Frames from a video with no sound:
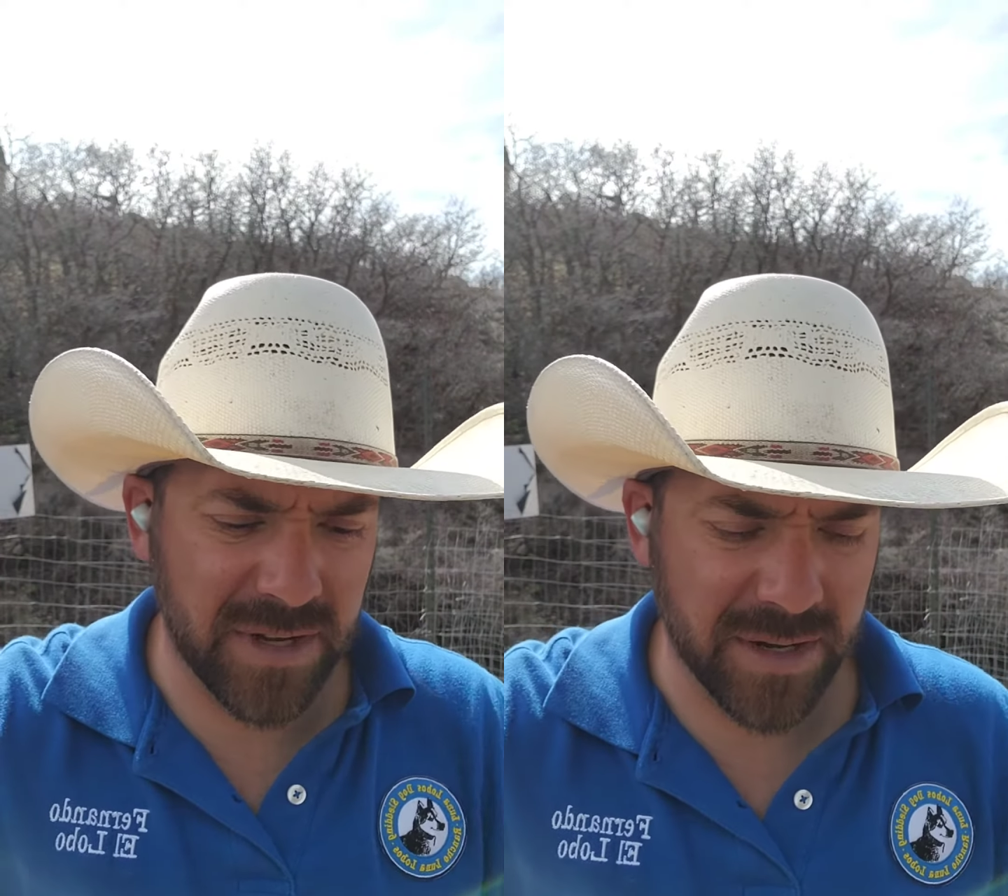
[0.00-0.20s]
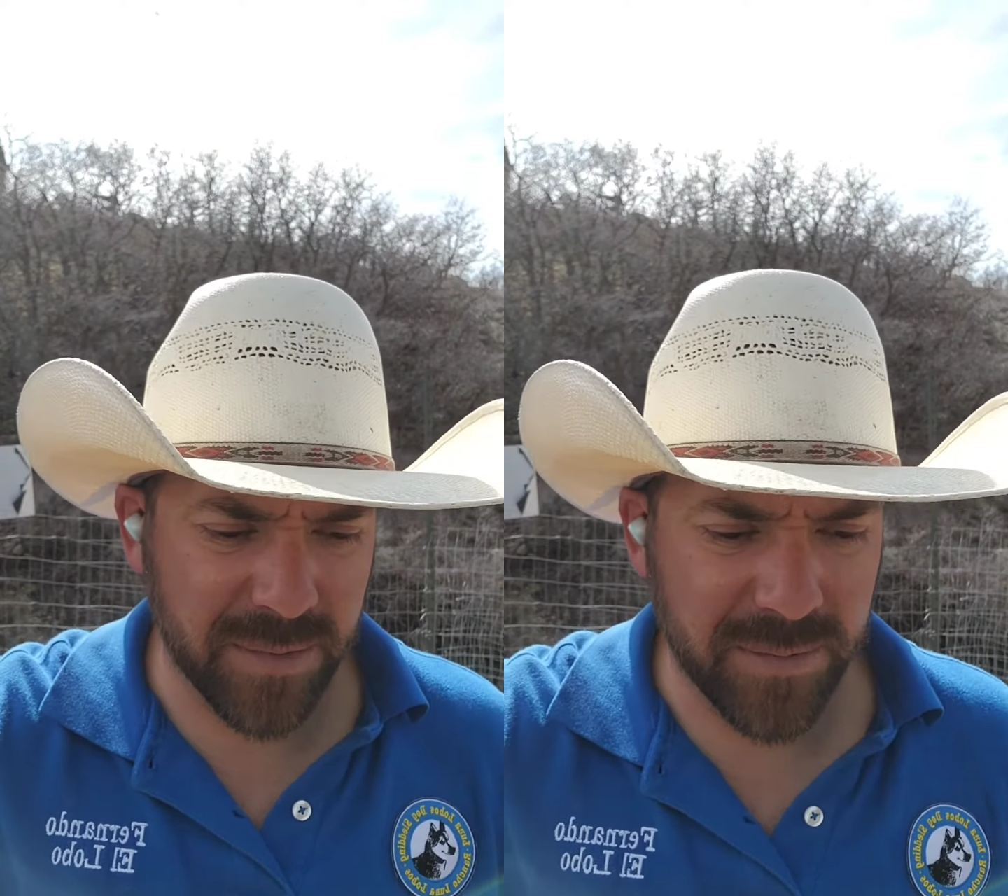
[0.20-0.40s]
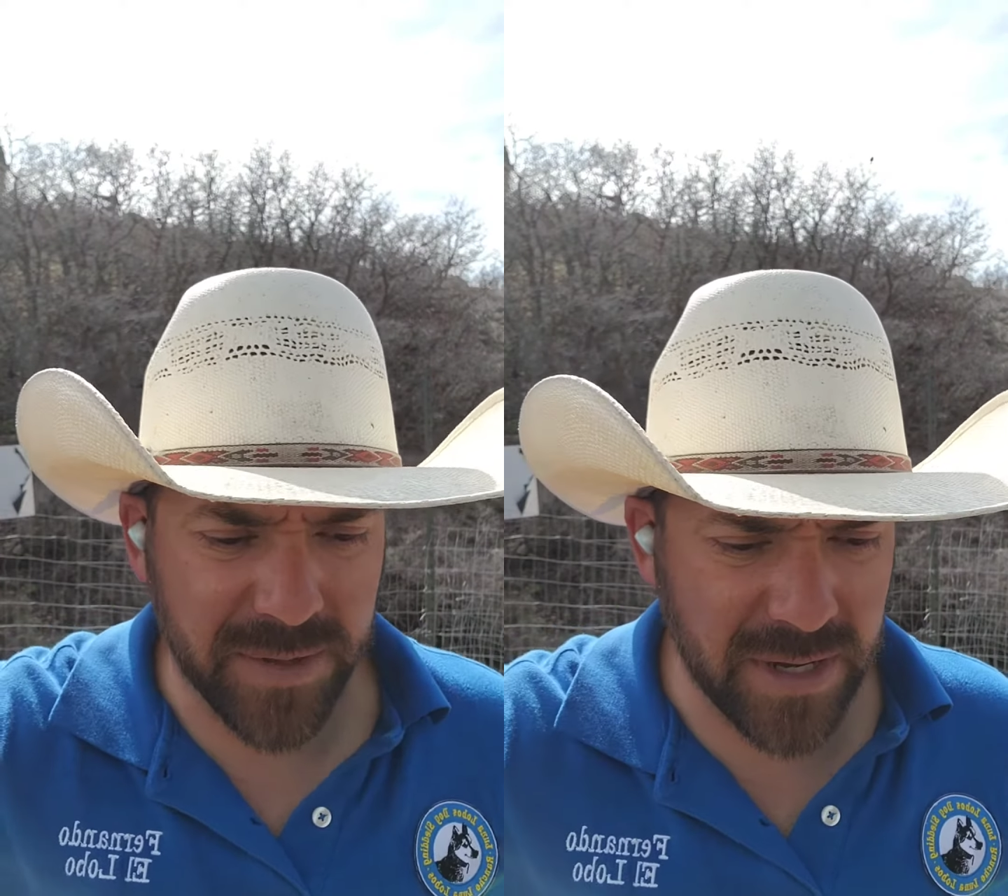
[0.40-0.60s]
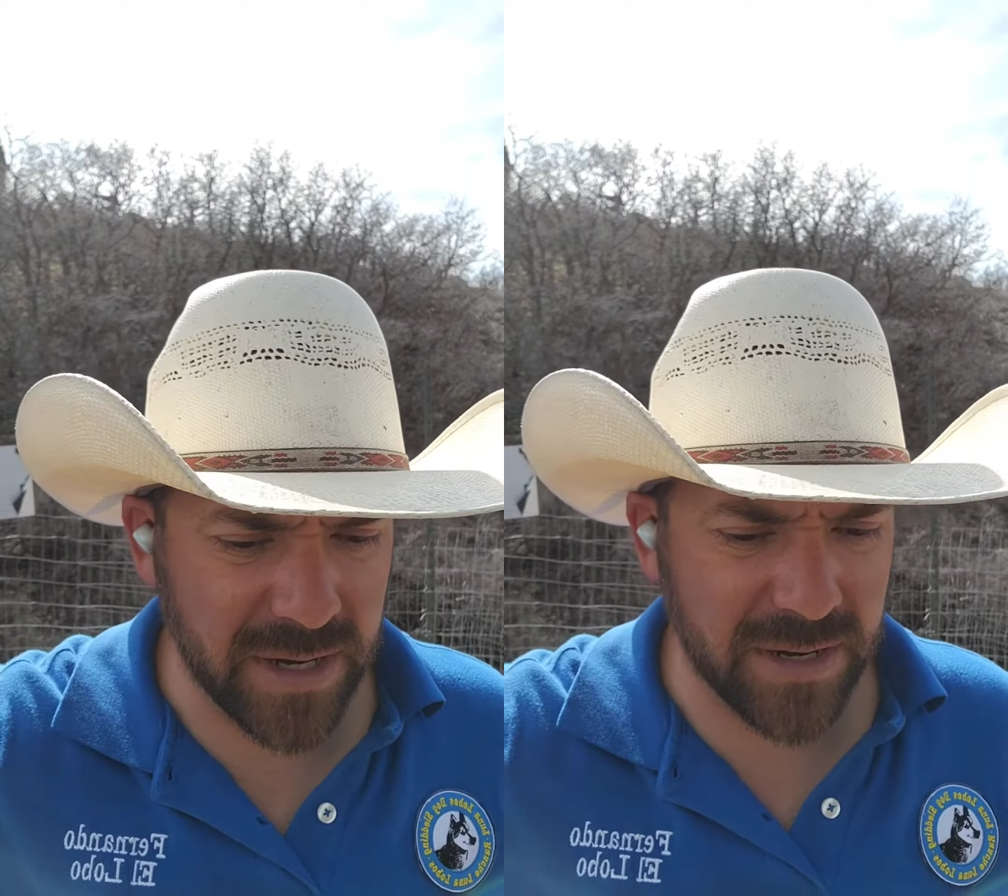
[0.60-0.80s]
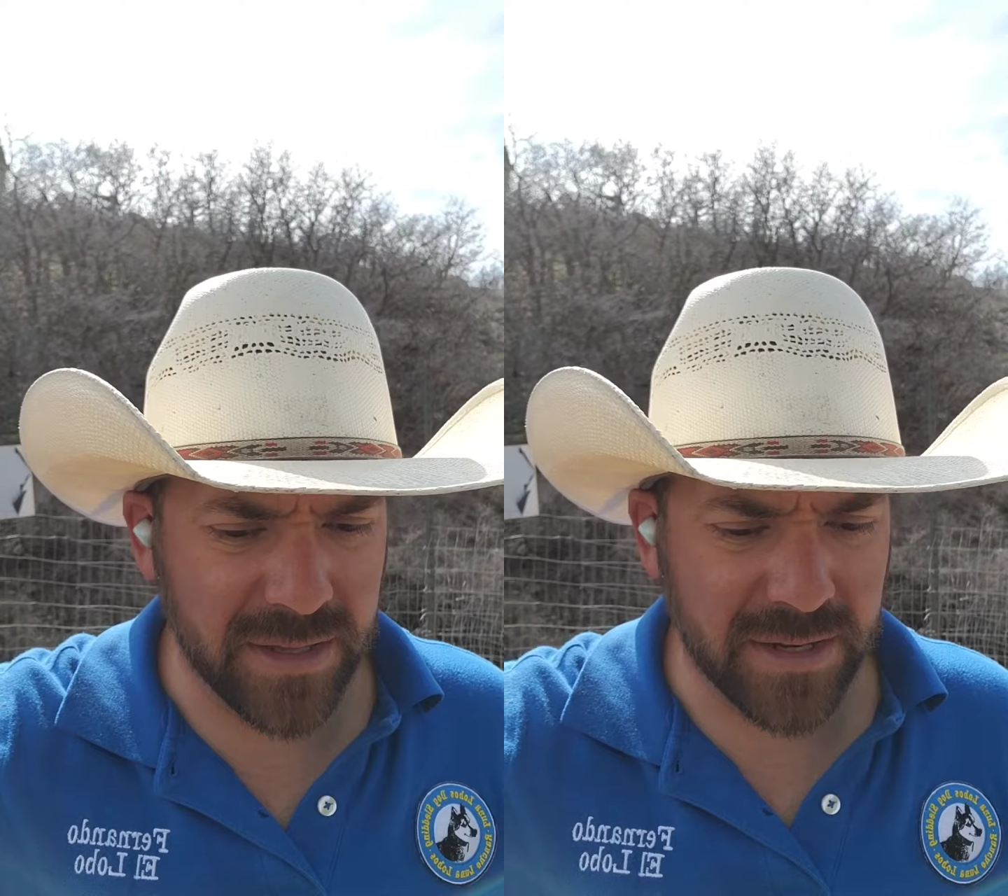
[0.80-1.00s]
dog poop
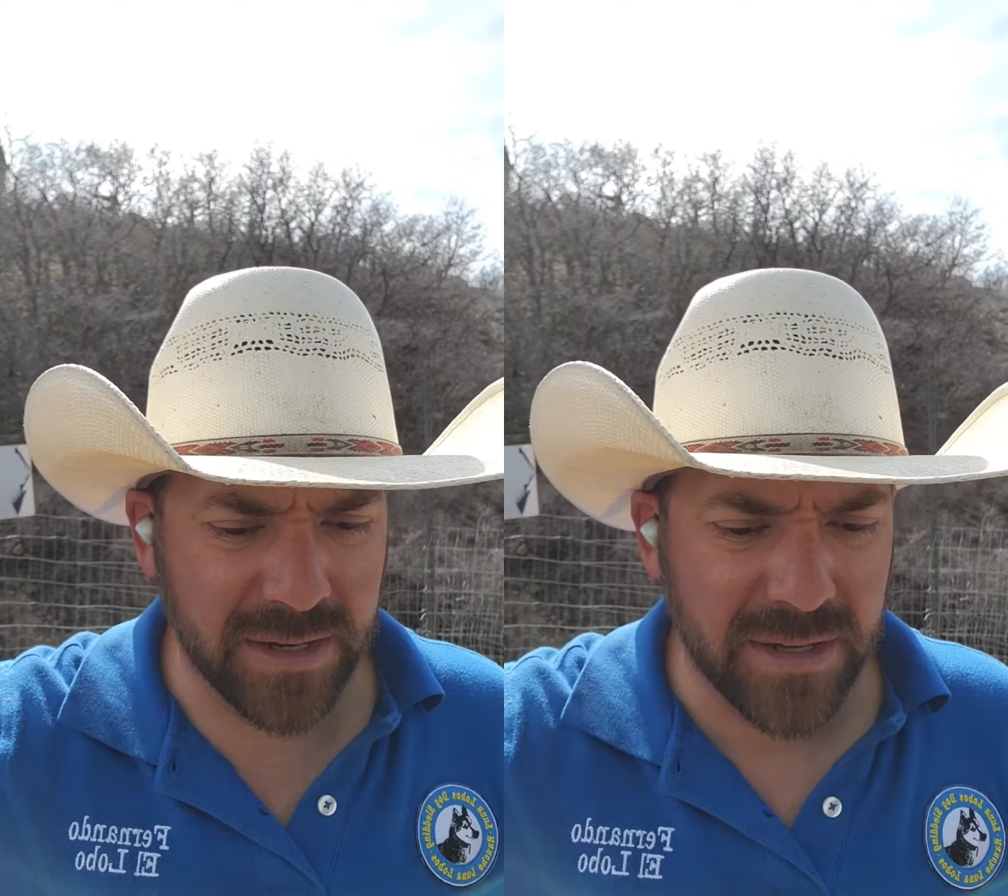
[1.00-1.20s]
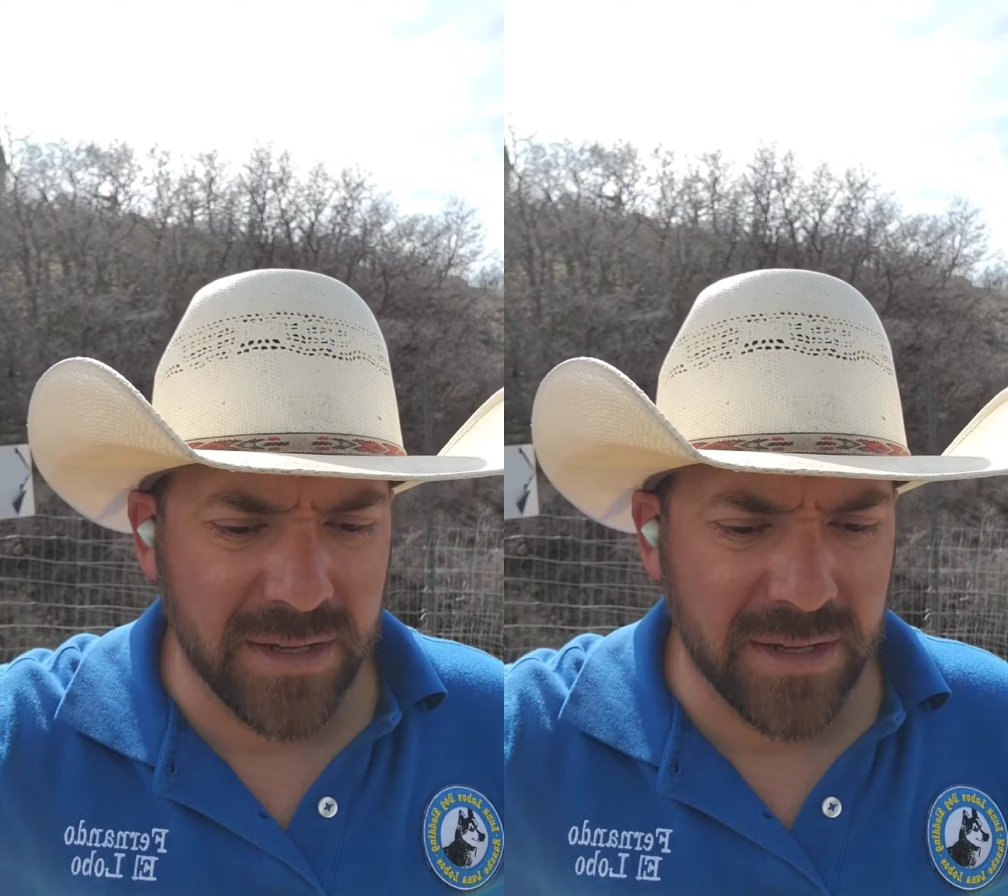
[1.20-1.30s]
there and then